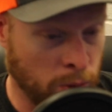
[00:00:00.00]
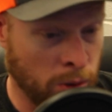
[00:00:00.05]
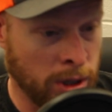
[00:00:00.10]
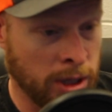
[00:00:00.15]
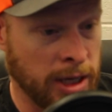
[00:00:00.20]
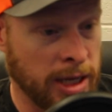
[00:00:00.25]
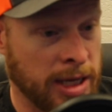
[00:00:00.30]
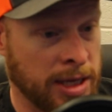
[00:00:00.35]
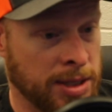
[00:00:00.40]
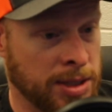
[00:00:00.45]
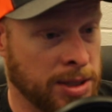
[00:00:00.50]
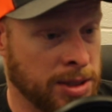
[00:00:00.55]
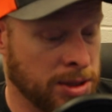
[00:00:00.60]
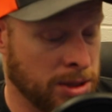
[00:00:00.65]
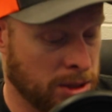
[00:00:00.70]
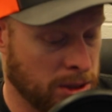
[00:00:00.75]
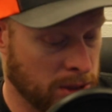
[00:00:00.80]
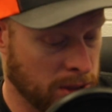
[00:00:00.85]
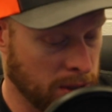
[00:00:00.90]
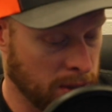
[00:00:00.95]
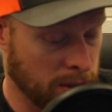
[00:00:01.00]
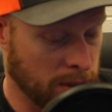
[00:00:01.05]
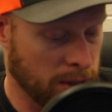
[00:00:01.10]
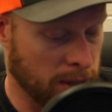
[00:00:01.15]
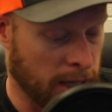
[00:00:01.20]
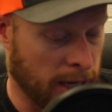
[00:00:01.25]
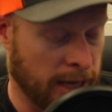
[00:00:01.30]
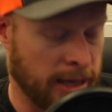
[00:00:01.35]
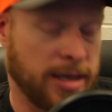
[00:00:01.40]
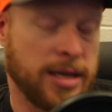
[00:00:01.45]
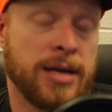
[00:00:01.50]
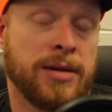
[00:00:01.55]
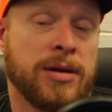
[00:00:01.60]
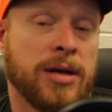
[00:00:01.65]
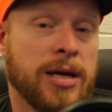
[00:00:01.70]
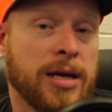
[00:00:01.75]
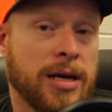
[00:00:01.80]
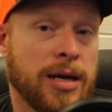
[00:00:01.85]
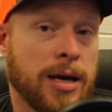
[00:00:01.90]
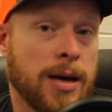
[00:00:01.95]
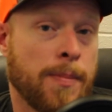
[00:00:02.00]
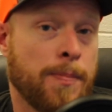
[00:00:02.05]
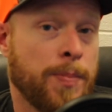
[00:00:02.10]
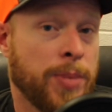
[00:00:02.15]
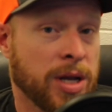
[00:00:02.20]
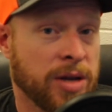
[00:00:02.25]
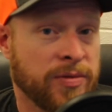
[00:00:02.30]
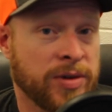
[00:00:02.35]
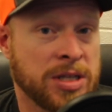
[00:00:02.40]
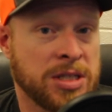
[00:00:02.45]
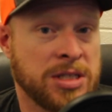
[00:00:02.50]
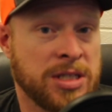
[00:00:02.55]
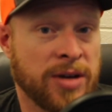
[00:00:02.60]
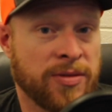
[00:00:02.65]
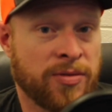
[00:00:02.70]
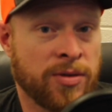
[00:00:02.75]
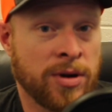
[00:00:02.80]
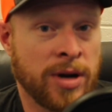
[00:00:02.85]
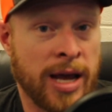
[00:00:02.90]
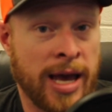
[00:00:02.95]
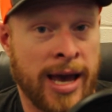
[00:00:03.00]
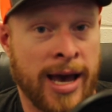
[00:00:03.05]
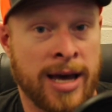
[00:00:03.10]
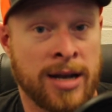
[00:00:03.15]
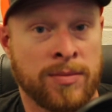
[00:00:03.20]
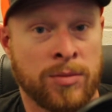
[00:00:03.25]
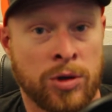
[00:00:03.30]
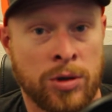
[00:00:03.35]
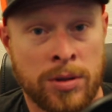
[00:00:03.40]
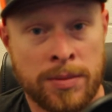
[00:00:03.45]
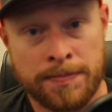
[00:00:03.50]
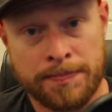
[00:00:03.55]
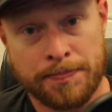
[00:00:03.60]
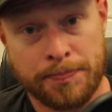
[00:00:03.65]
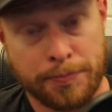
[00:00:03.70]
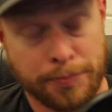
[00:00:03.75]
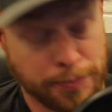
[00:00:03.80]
one is a bit of a different animal,